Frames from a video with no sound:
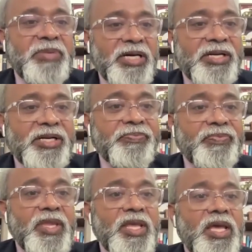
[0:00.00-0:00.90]
being built
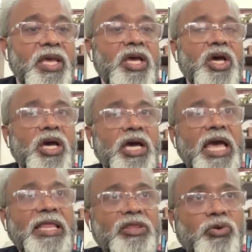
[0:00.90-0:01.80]

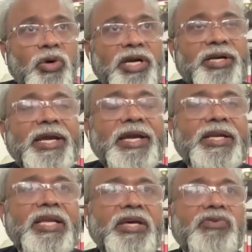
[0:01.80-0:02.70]
and you are
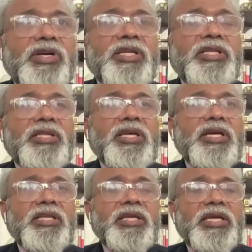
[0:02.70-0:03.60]
right and i've written
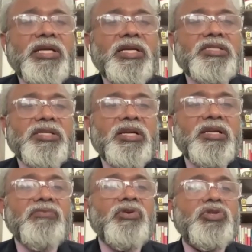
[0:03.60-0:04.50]
that the industrial
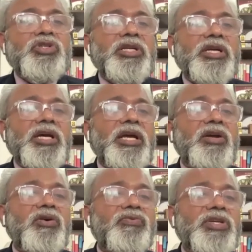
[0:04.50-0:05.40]
revolution kind